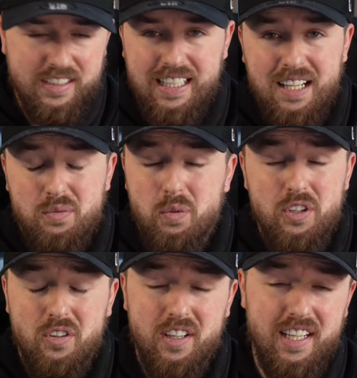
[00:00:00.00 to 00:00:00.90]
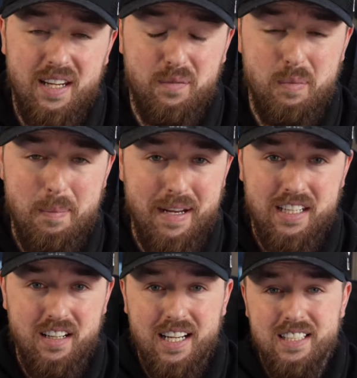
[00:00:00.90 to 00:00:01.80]
that's what you're going to get from a Man
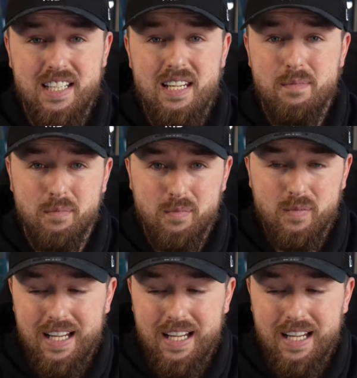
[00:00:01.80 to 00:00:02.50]
United team.